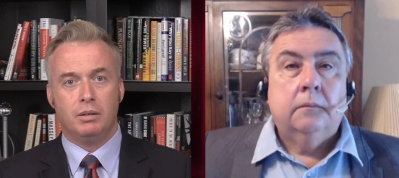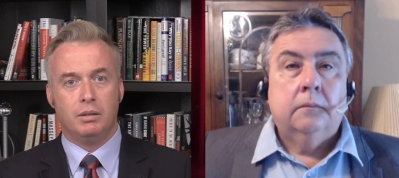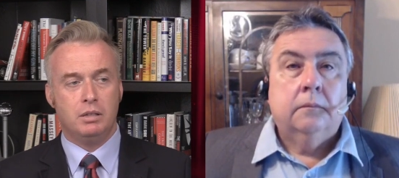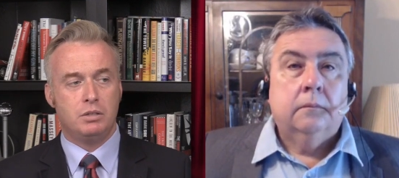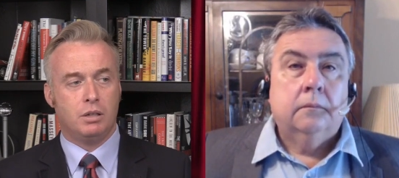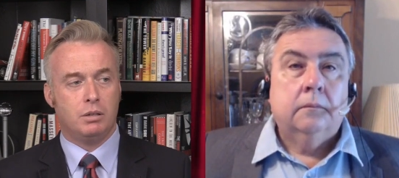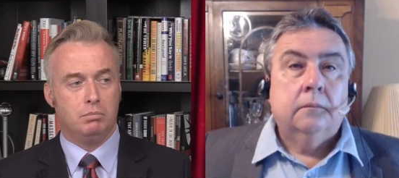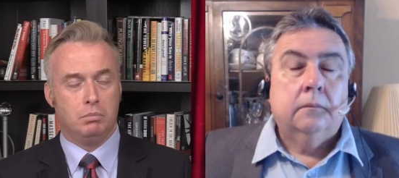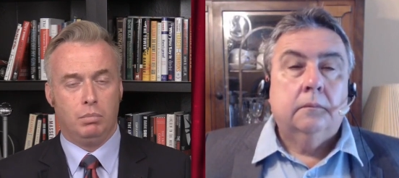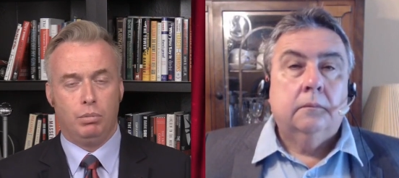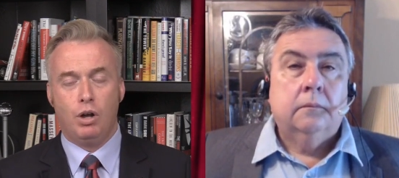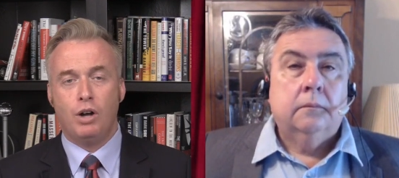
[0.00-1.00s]
Speaker 1: these are
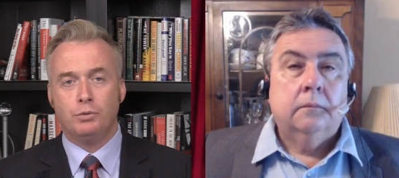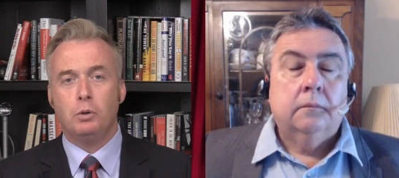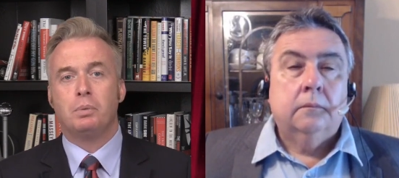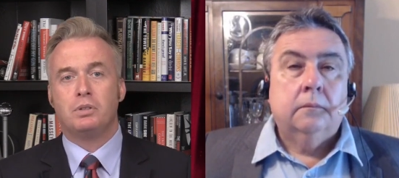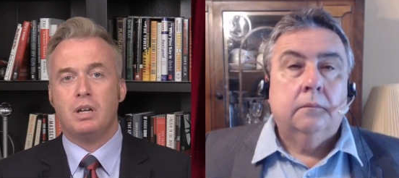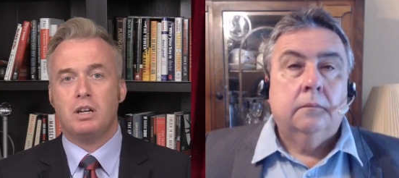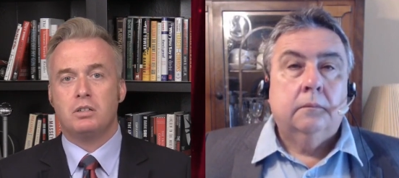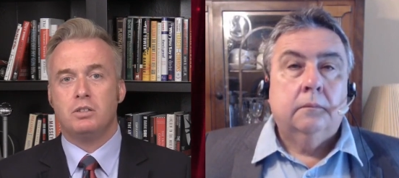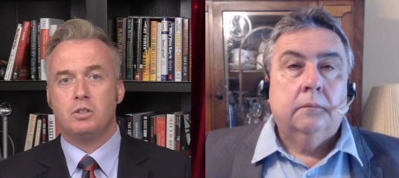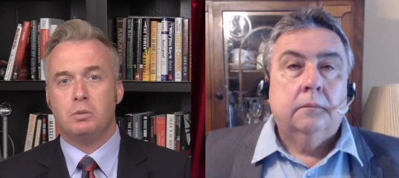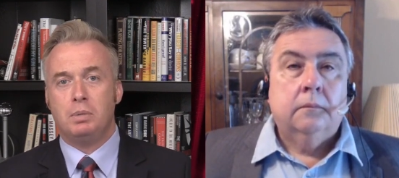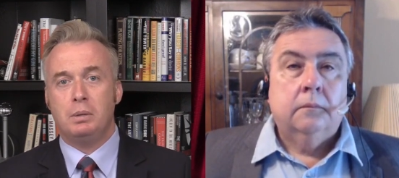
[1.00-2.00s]
lawful
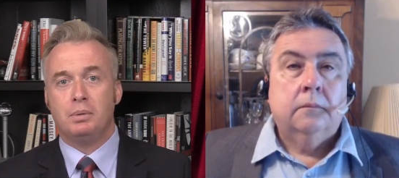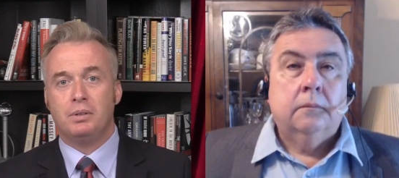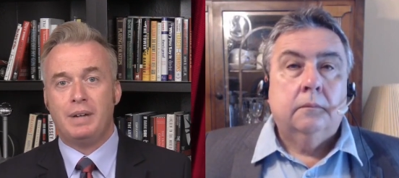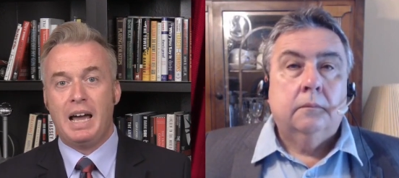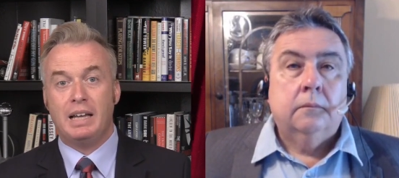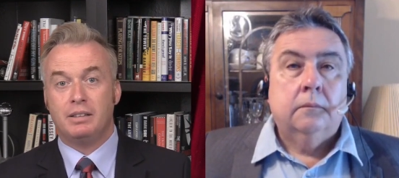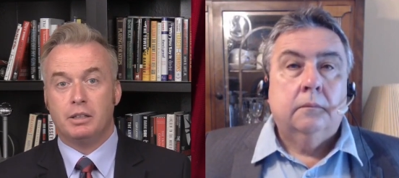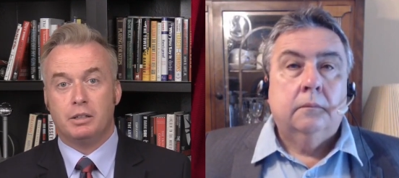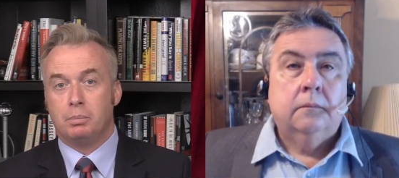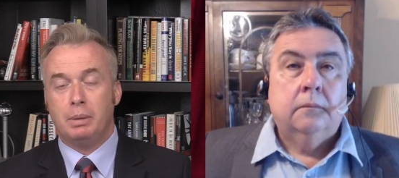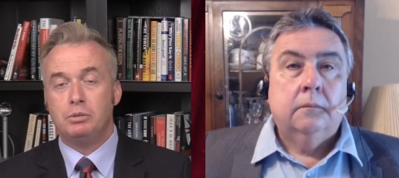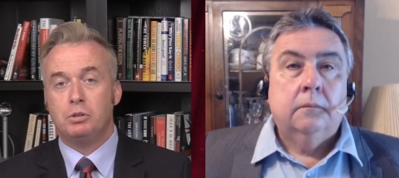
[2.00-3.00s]
possessions that people have had that
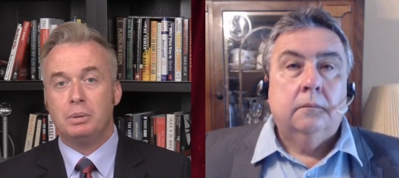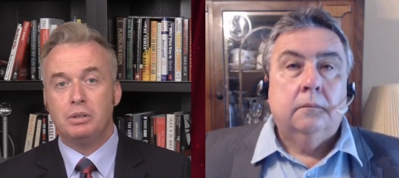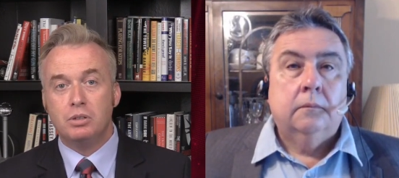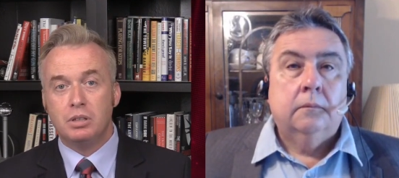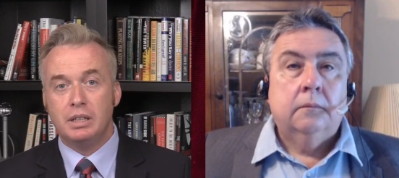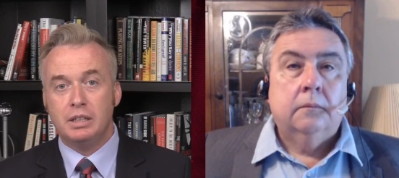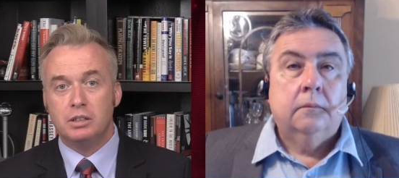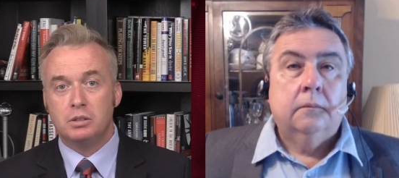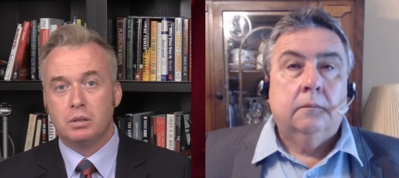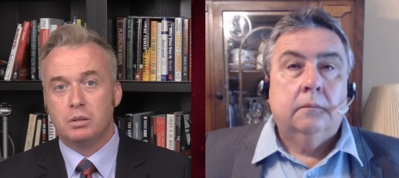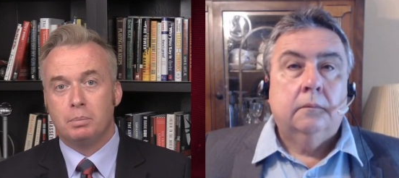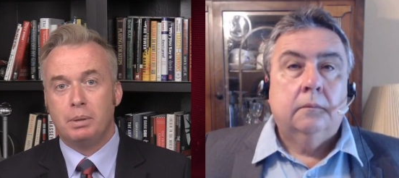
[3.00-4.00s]
are about to be
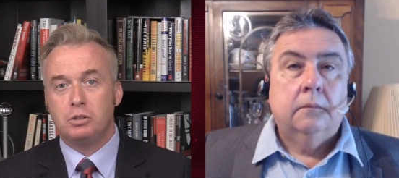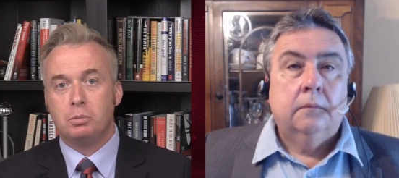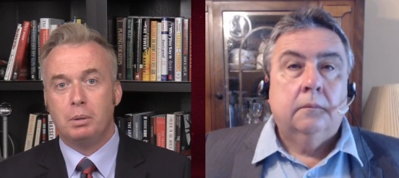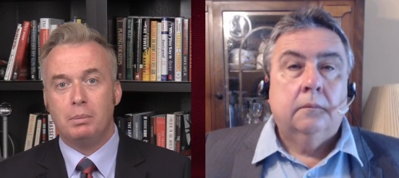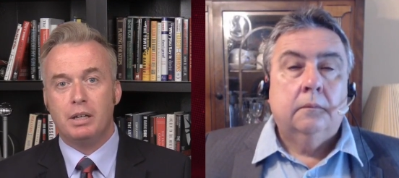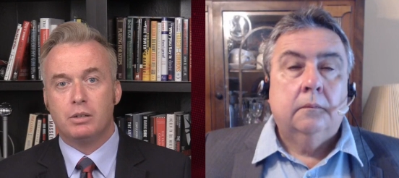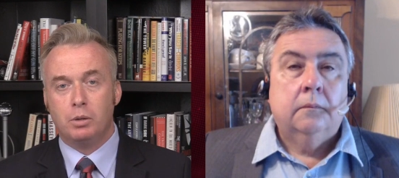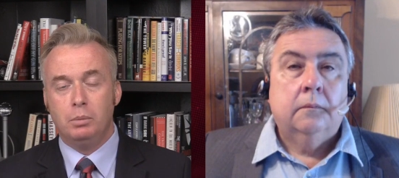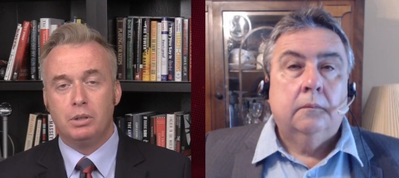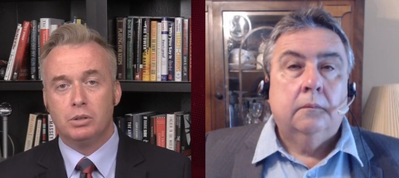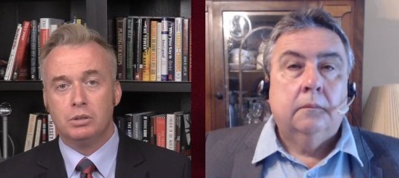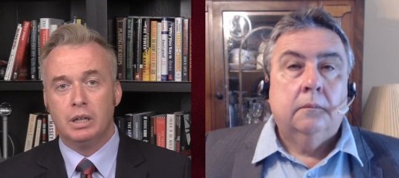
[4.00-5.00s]
seized, they're about to be made
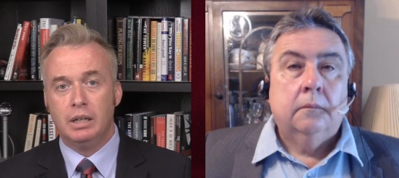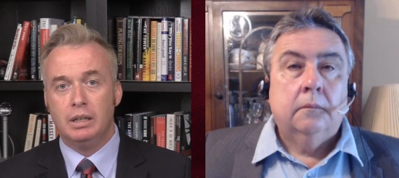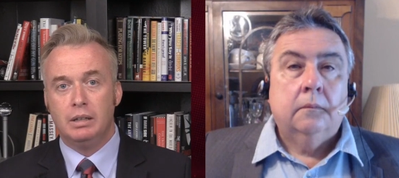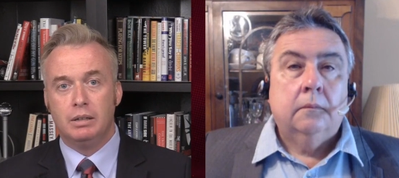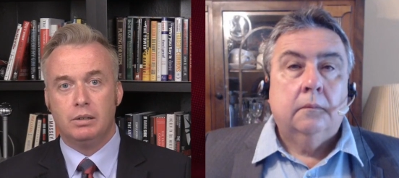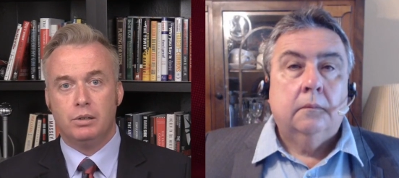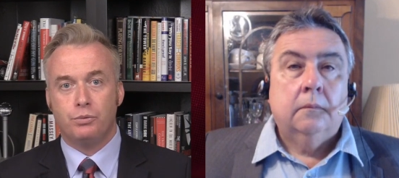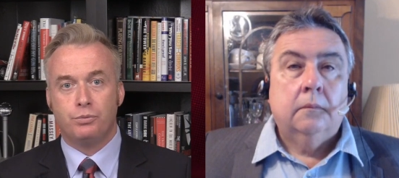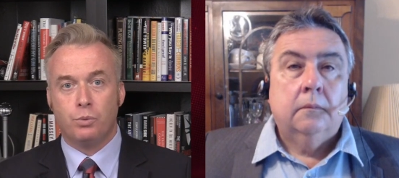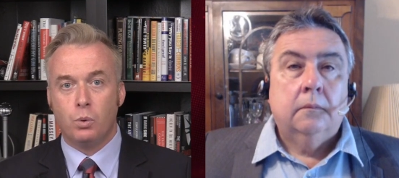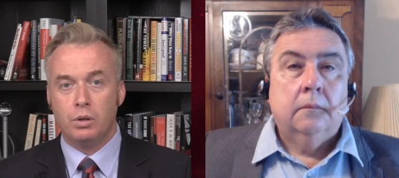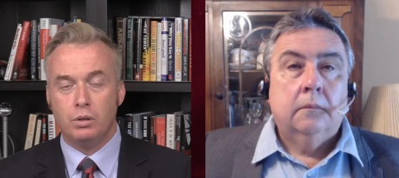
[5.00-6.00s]
criminals uh,
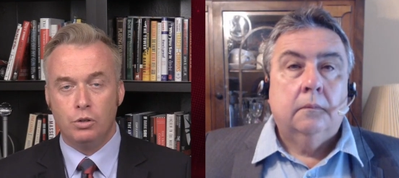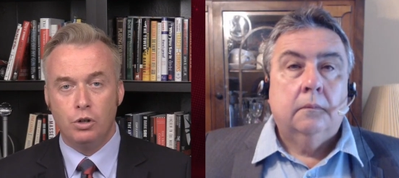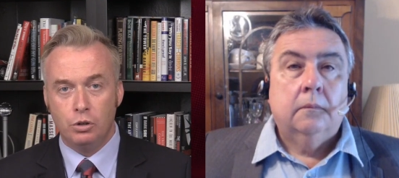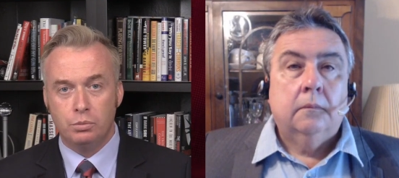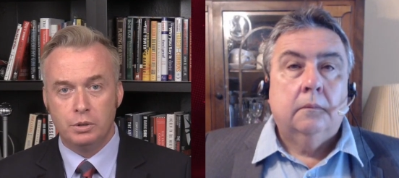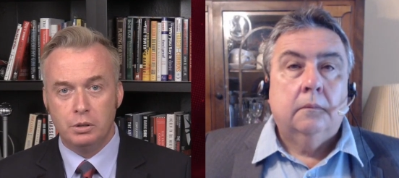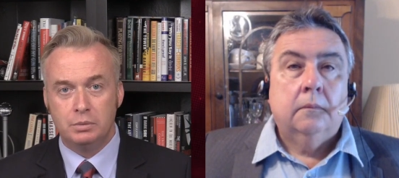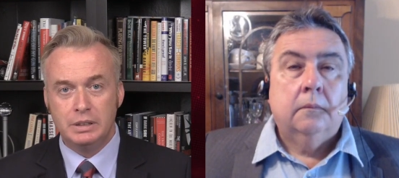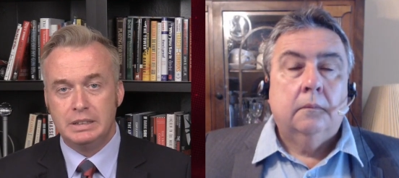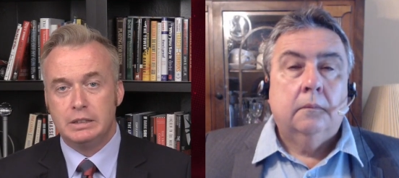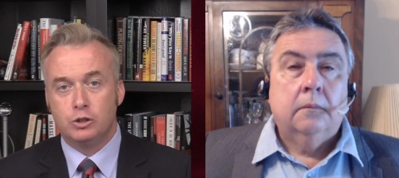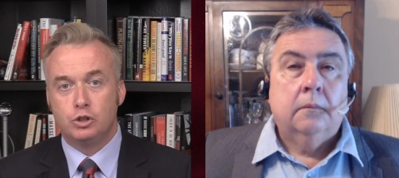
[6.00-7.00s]
for no real
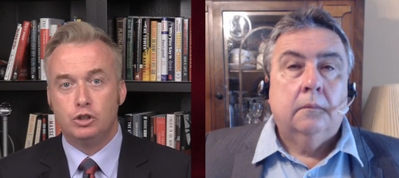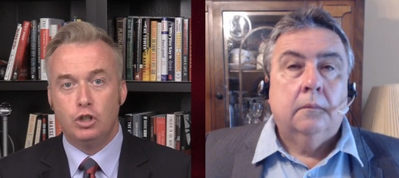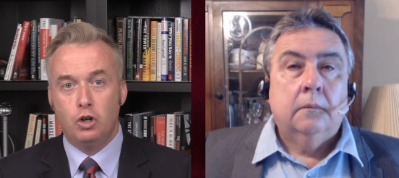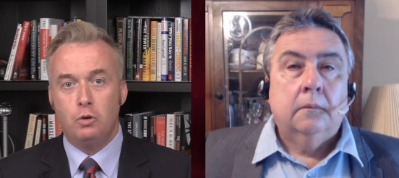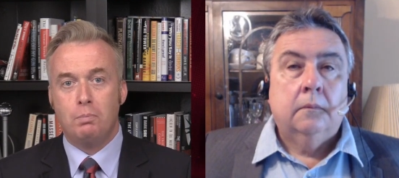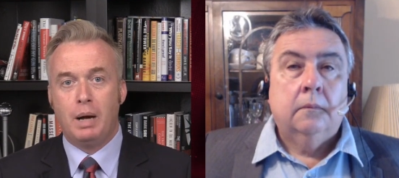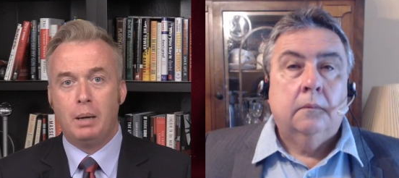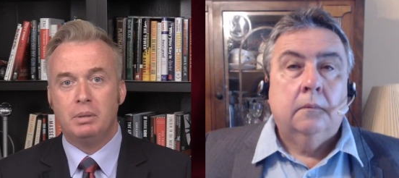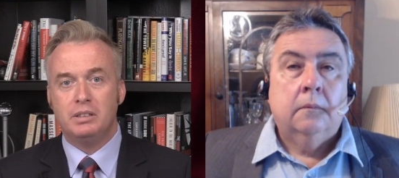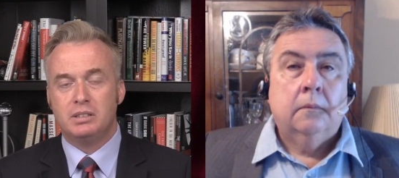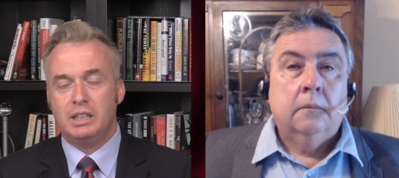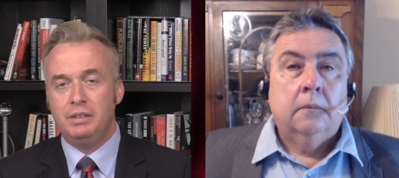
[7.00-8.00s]
reason. There's no
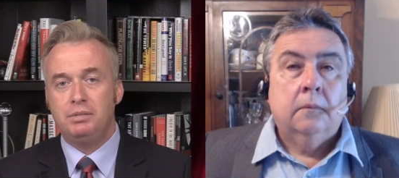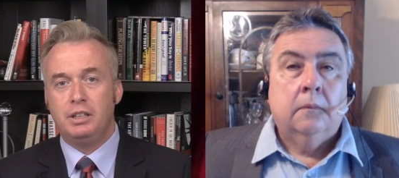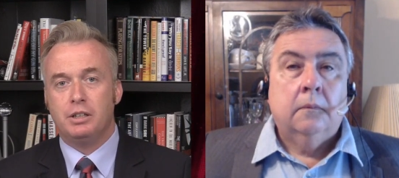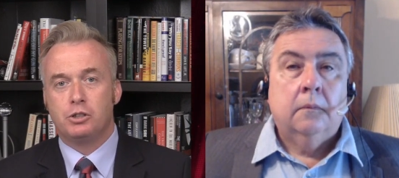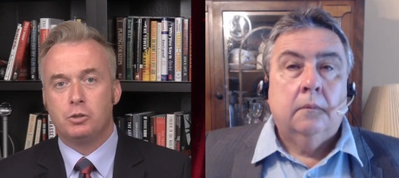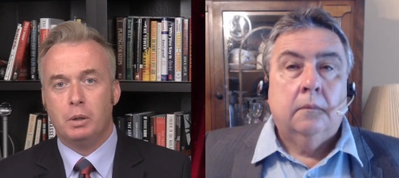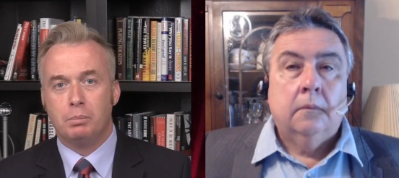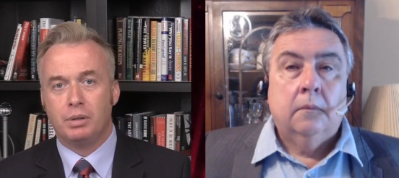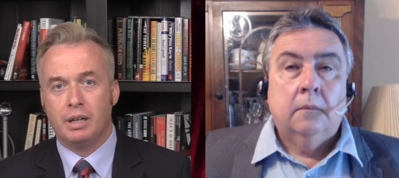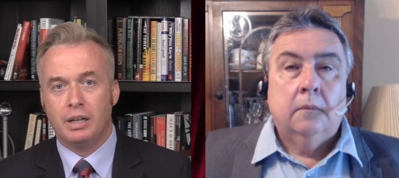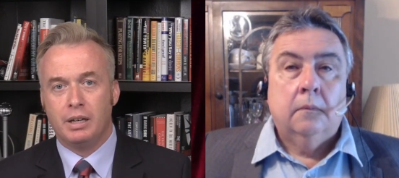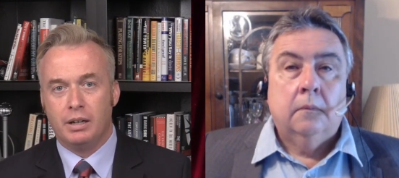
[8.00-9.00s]
public safety issue at
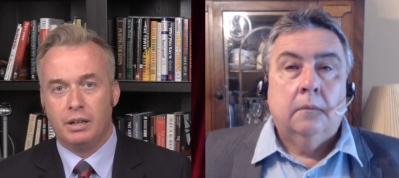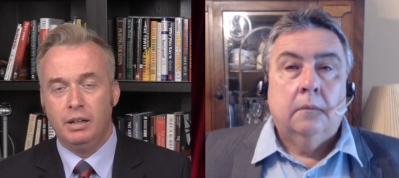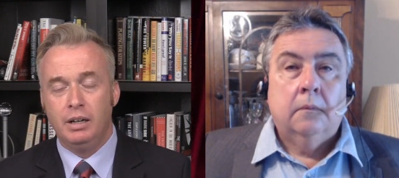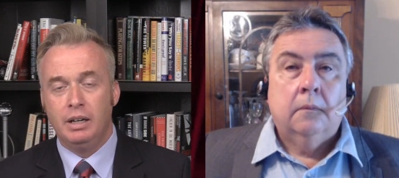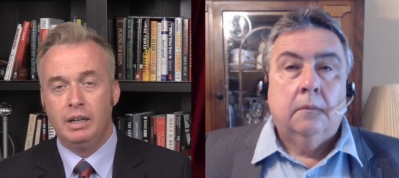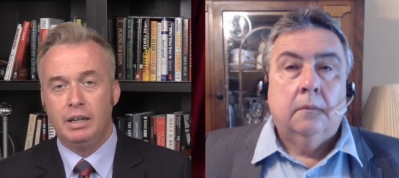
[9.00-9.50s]
play here.